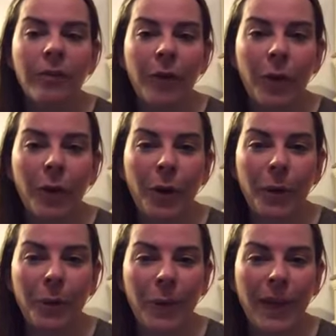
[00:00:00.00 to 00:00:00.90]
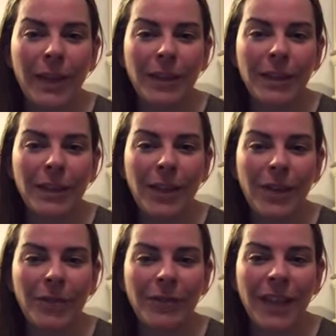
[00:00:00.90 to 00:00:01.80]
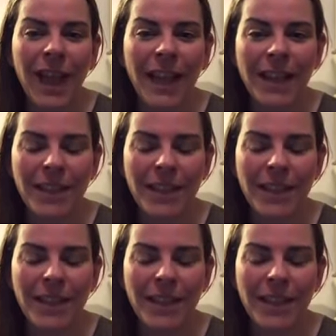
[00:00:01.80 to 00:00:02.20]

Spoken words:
for wheel of light.